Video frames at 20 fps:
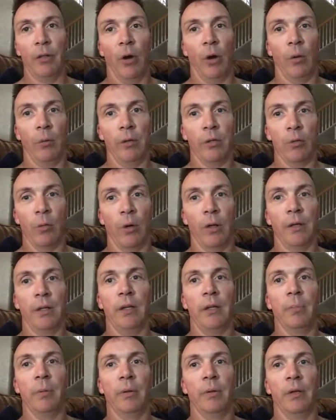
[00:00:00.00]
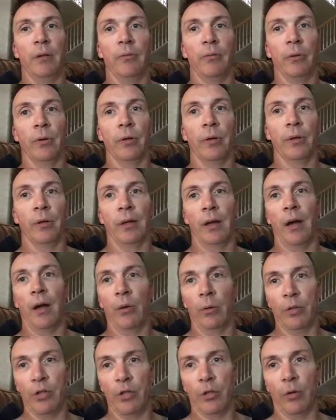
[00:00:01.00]
You always want to keep it different. And I
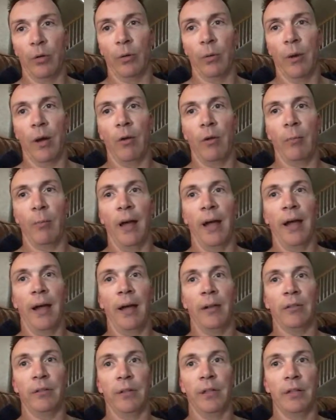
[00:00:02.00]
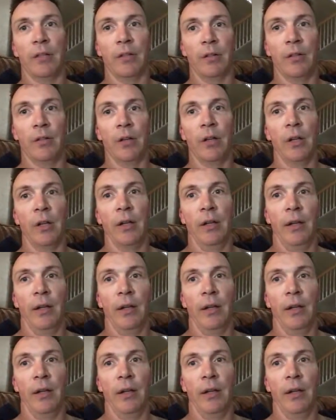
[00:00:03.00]
always joke around with my athletes and